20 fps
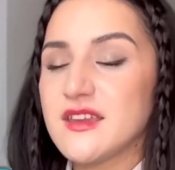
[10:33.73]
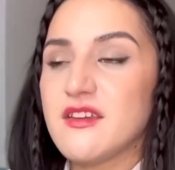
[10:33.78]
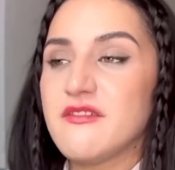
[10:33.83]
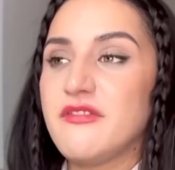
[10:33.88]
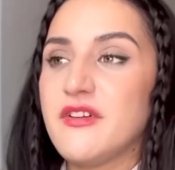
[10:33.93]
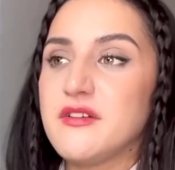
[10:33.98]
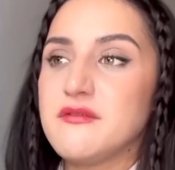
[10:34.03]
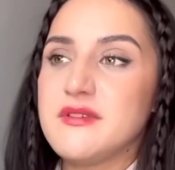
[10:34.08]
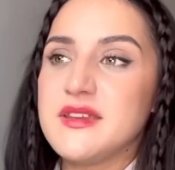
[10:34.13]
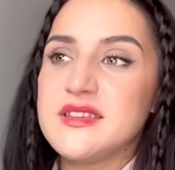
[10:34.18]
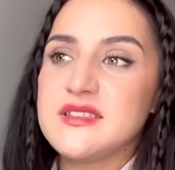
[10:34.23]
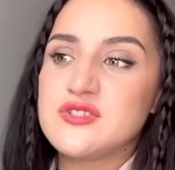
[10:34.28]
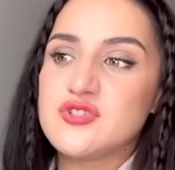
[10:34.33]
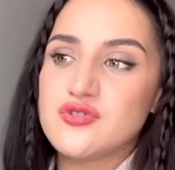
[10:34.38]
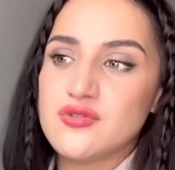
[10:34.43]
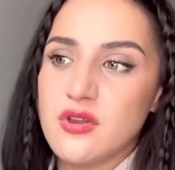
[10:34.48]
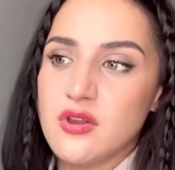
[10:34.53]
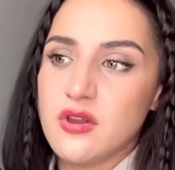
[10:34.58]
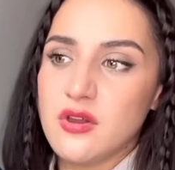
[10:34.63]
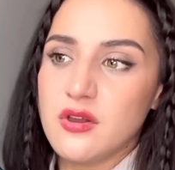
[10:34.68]
very
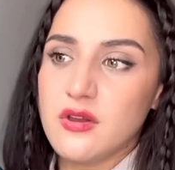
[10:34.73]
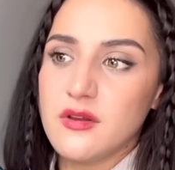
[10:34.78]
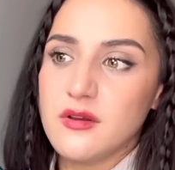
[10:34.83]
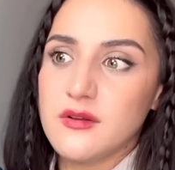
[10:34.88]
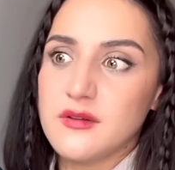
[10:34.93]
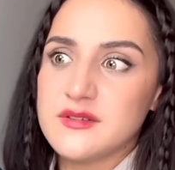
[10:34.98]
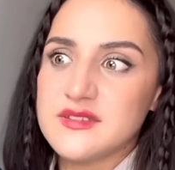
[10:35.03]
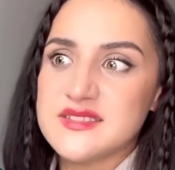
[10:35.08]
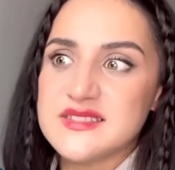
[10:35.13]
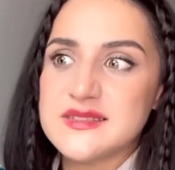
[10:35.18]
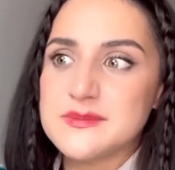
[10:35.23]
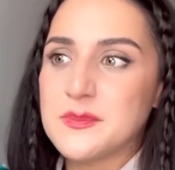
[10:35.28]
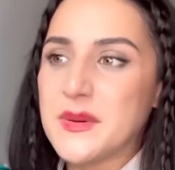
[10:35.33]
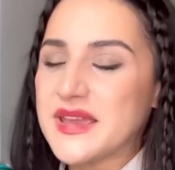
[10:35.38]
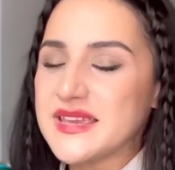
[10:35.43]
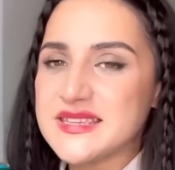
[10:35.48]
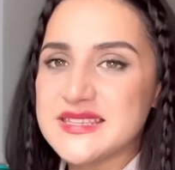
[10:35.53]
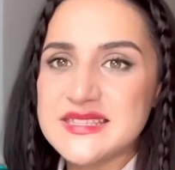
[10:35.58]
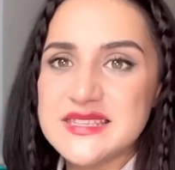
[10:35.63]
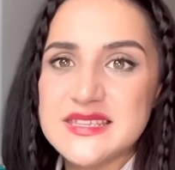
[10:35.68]

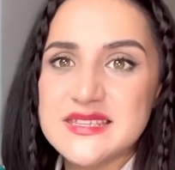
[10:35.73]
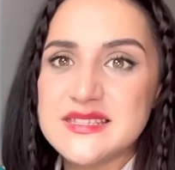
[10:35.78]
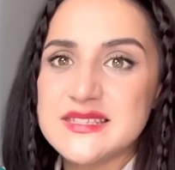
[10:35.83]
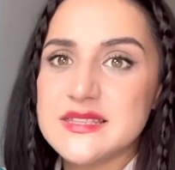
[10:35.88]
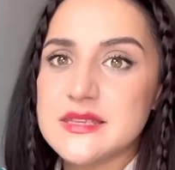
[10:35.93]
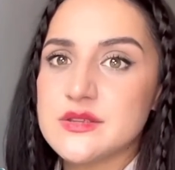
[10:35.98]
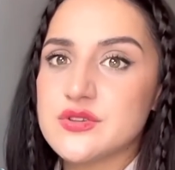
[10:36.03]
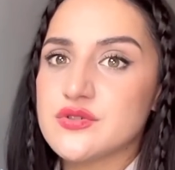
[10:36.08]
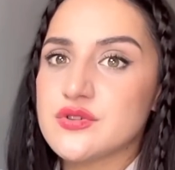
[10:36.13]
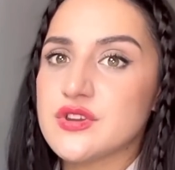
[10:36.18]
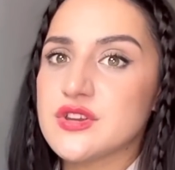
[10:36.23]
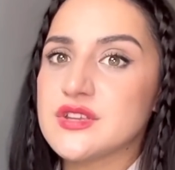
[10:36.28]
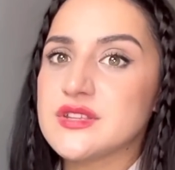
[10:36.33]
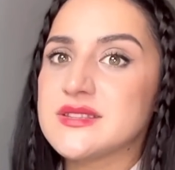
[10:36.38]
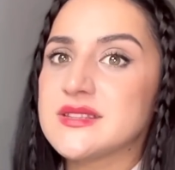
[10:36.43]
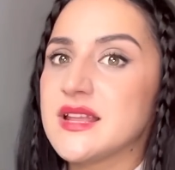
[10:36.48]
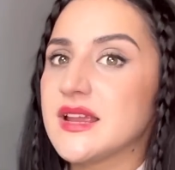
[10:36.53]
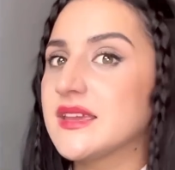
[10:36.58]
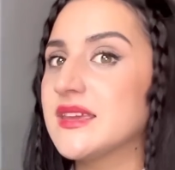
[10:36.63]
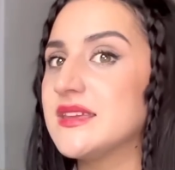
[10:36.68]
spicy
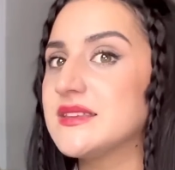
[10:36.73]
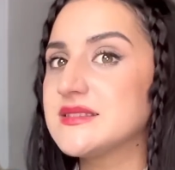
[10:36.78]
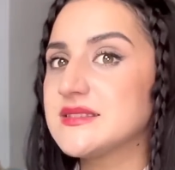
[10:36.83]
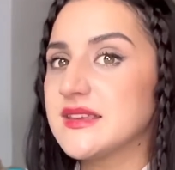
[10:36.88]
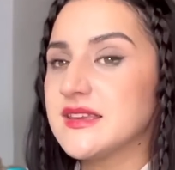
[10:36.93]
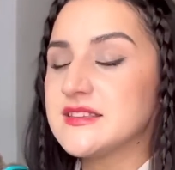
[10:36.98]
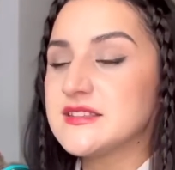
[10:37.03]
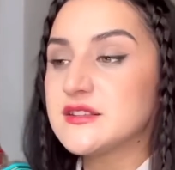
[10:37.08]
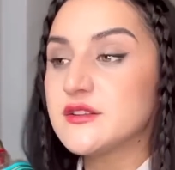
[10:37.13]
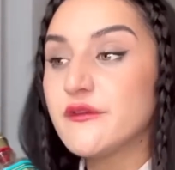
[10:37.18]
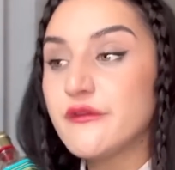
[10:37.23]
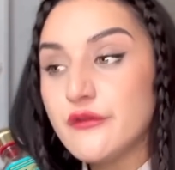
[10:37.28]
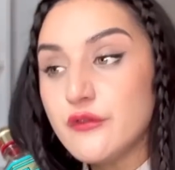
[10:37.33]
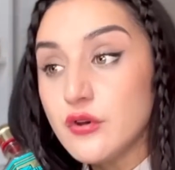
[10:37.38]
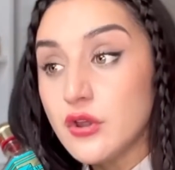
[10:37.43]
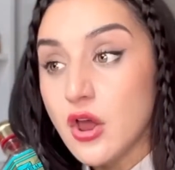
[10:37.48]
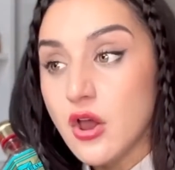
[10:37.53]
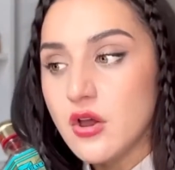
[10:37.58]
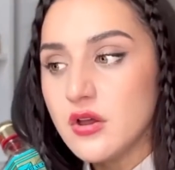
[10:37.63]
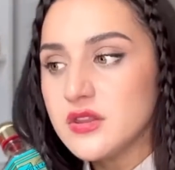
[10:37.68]
citrus, like it's
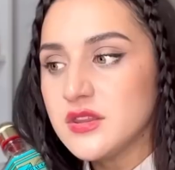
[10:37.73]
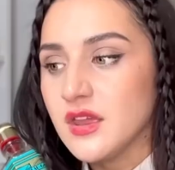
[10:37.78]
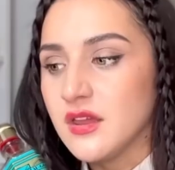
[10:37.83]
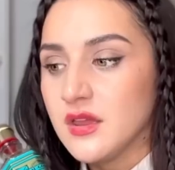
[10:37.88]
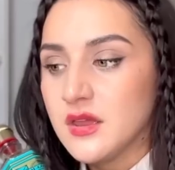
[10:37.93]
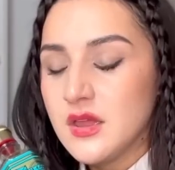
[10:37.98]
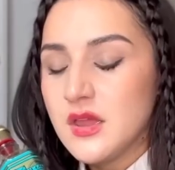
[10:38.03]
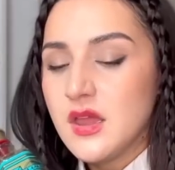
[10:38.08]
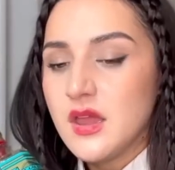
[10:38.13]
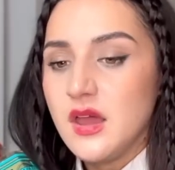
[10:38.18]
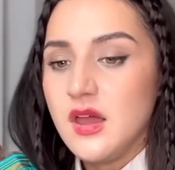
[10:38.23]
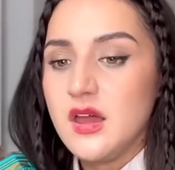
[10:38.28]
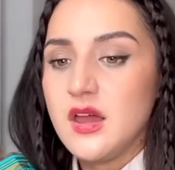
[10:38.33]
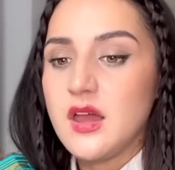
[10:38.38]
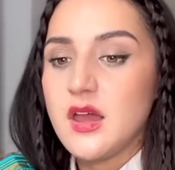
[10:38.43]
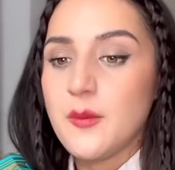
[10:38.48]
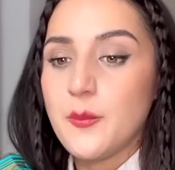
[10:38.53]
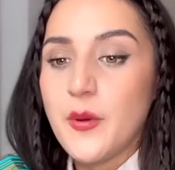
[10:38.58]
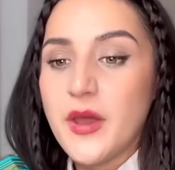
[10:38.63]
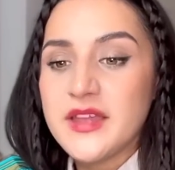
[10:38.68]
full on,
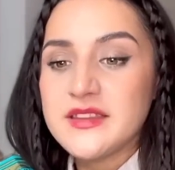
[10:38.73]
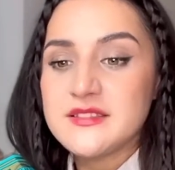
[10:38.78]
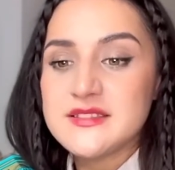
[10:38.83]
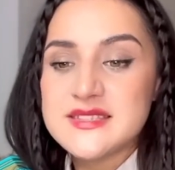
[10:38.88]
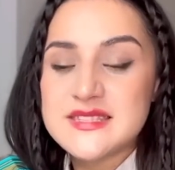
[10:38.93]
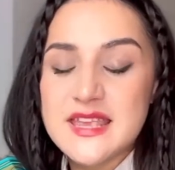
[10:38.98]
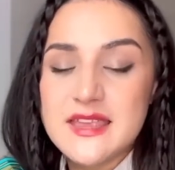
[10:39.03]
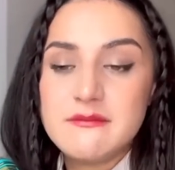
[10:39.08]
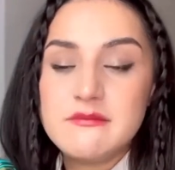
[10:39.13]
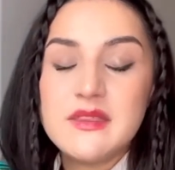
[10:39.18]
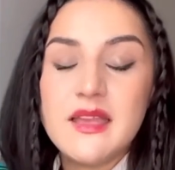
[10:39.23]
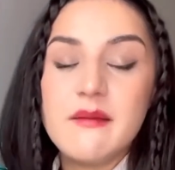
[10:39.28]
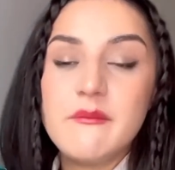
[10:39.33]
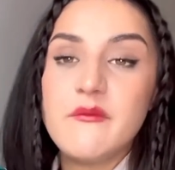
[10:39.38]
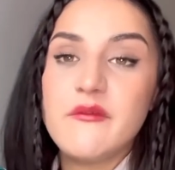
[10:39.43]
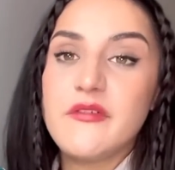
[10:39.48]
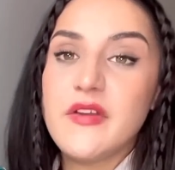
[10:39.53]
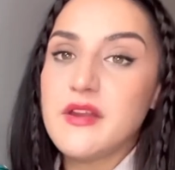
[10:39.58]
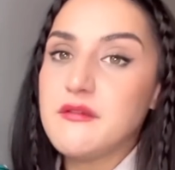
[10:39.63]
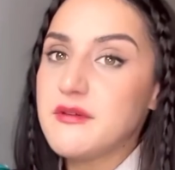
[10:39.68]
but at the same
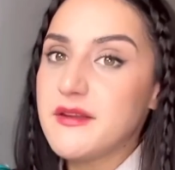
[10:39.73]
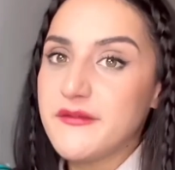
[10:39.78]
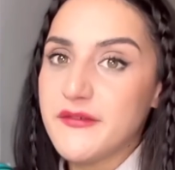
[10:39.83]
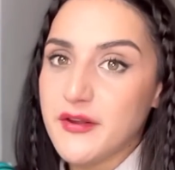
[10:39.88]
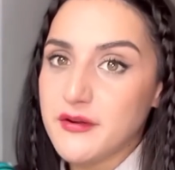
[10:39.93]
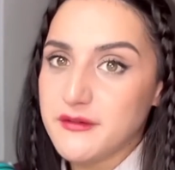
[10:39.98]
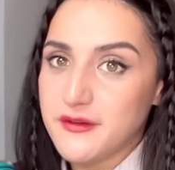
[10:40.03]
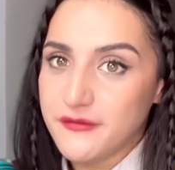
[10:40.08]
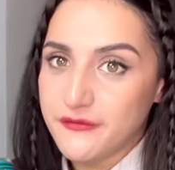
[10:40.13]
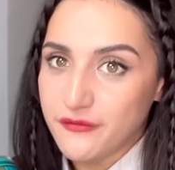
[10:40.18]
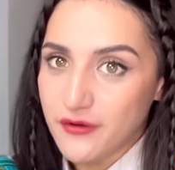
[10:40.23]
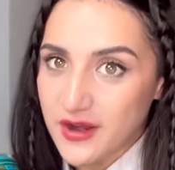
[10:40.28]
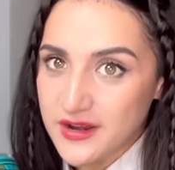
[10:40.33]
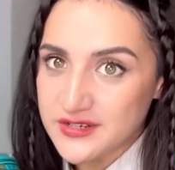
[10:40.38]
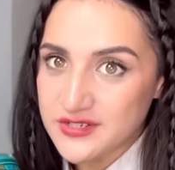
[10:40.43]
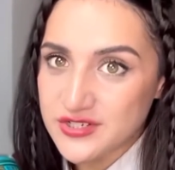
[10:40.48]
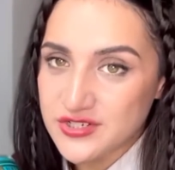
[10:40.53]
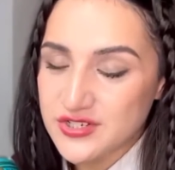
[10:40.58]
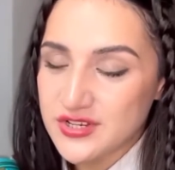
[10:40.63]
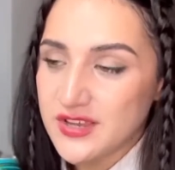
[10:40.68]
time very, very
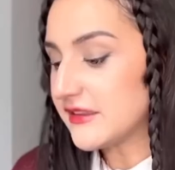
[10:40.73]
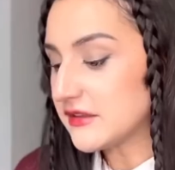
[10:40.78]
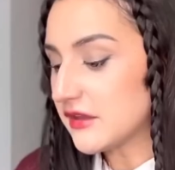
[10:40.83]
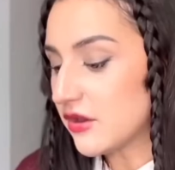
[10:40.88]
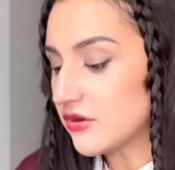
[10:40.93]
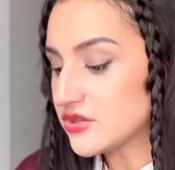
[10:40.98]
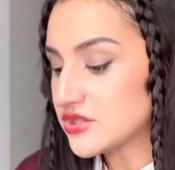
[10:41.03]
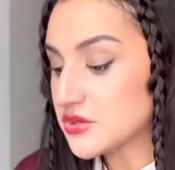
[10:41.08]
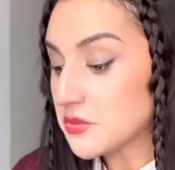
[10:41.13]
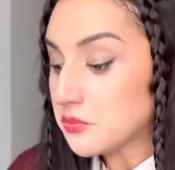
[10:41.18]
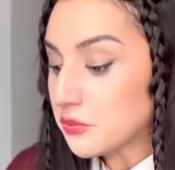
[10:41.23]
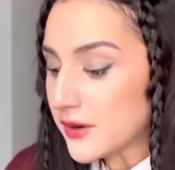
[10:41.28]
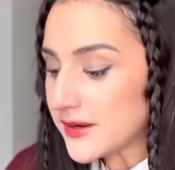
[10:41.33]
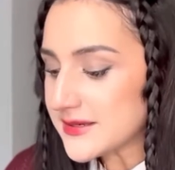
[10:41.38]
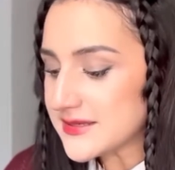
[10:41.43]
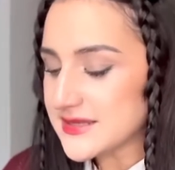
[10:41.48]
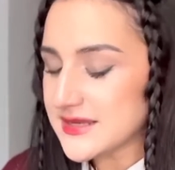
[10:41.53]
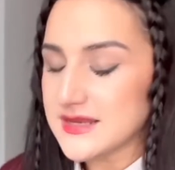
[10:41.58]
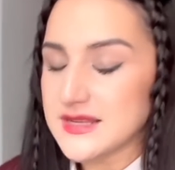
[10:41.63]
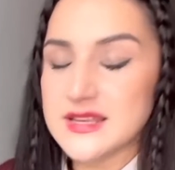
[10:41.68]
fresh.
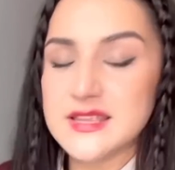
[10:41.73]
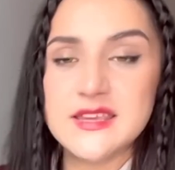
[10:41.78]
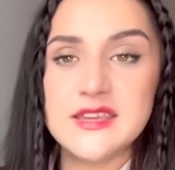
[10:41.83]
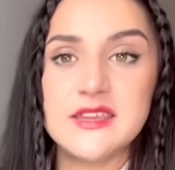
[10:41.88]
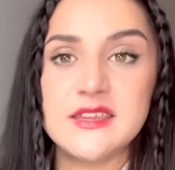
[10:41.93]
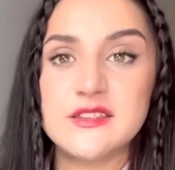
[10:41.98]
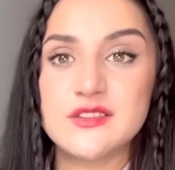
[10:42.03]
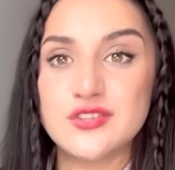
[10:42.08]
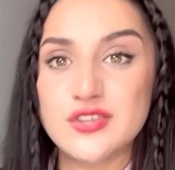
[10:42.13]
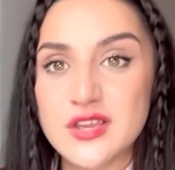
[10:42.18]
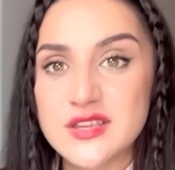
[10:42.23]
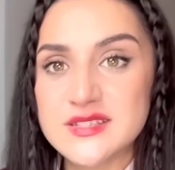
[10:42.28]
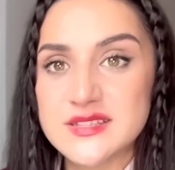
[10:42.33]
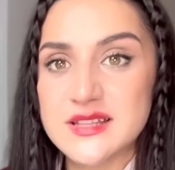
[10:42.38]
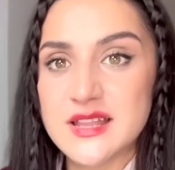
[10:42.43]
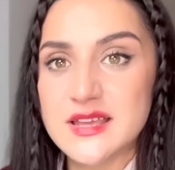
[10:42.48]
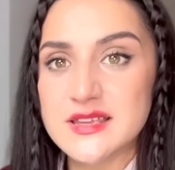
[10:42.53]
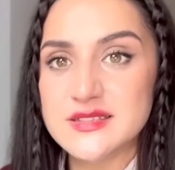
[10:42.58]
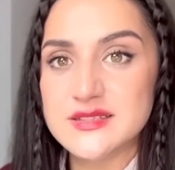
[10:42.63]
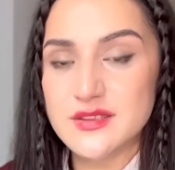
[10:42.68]
Surprisingly, it does
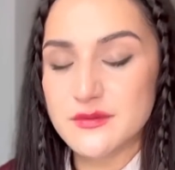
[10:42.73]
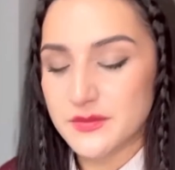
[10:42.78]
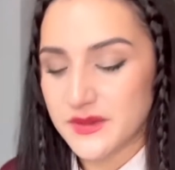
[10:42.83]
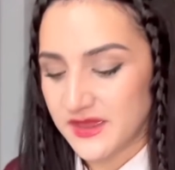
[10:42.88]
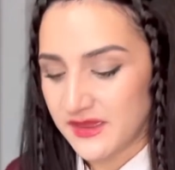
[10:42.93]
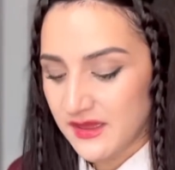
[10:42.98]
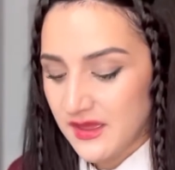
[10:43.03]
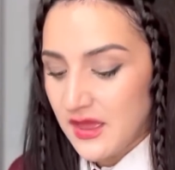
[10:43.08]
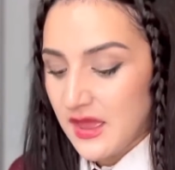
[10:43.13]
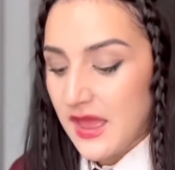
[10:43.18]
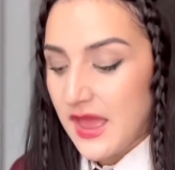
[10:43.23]
last a bit.